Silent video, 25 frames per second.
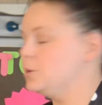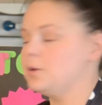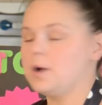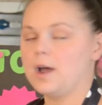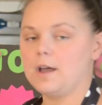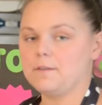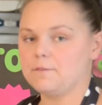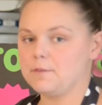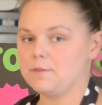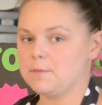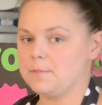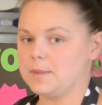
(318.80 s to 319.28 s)

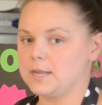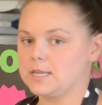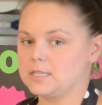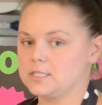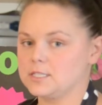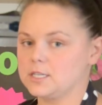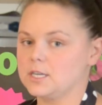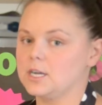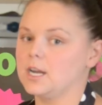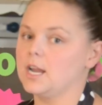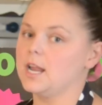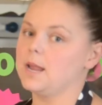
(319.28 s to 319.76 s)
have a
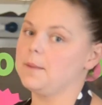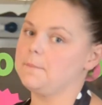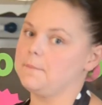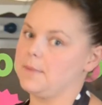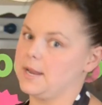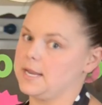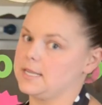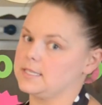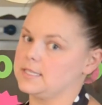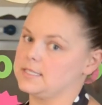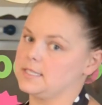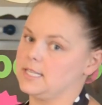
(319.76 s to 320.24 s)
mixer, it
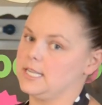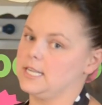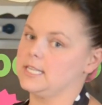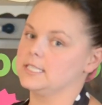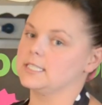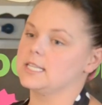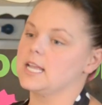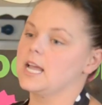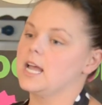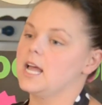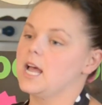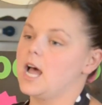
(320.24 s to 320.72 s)
makes things
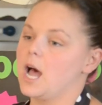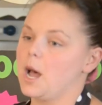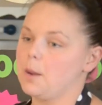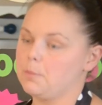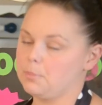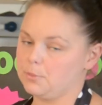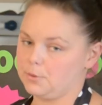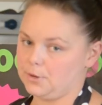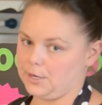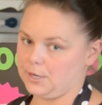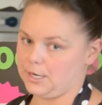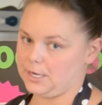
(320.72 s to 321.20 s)
a
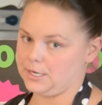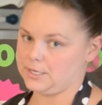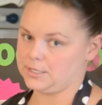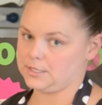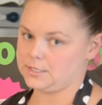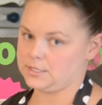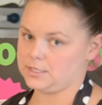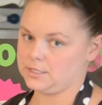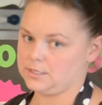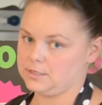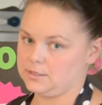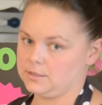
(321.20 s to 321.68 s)

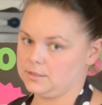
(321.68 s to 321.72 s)
breeze.